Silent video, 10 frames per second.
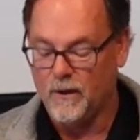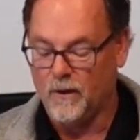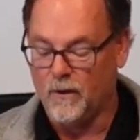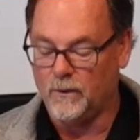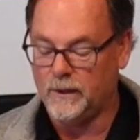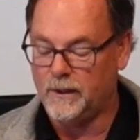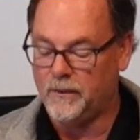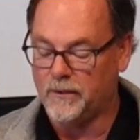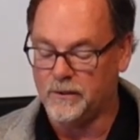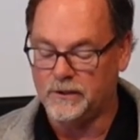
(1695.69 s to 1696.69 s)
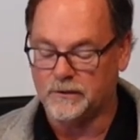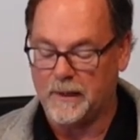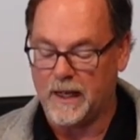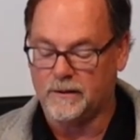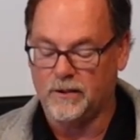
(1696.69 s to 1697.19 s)
Only with
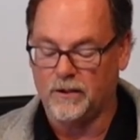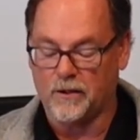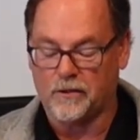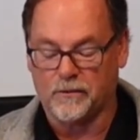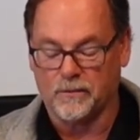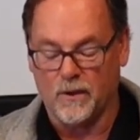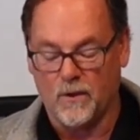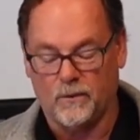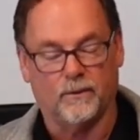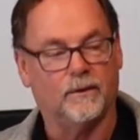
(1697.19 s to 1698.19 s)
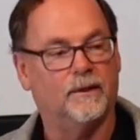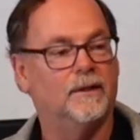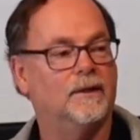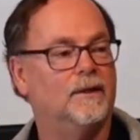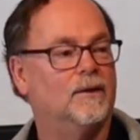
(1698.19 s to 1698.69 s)
respect to the throne
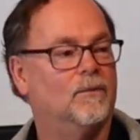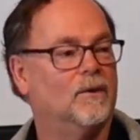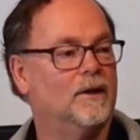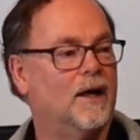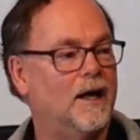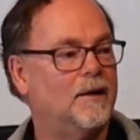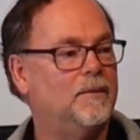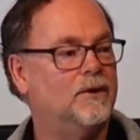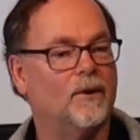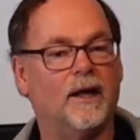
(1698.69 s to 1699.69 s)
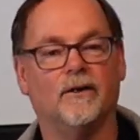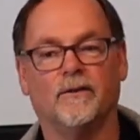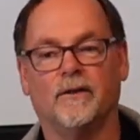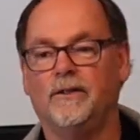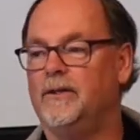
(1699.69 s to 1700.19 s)
will I be greater
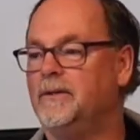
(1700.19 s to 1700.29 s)
than you.